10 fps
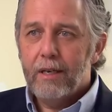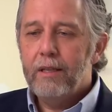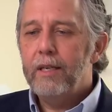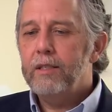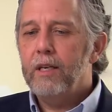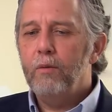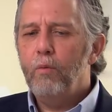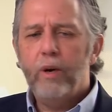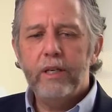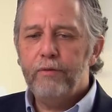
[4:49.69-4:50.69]
There's a
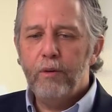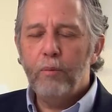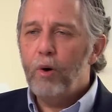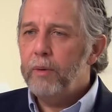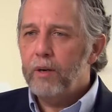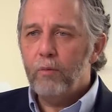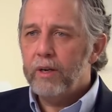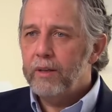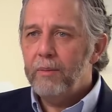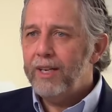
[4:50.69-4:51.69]
wonderful moment in one
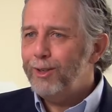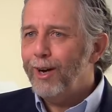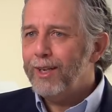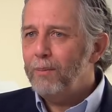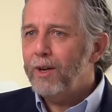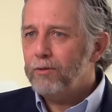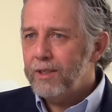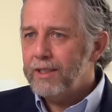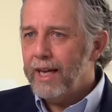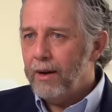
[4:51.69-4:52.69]
of the many
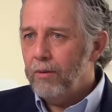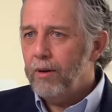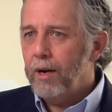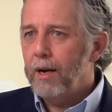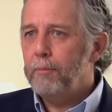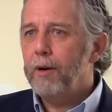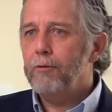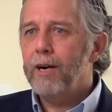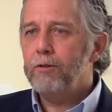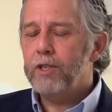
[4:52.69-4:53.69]
documentaries now um,
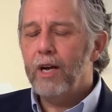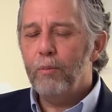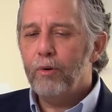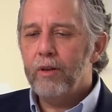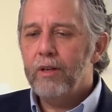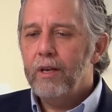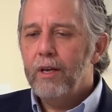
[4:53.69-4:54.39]
around childbirth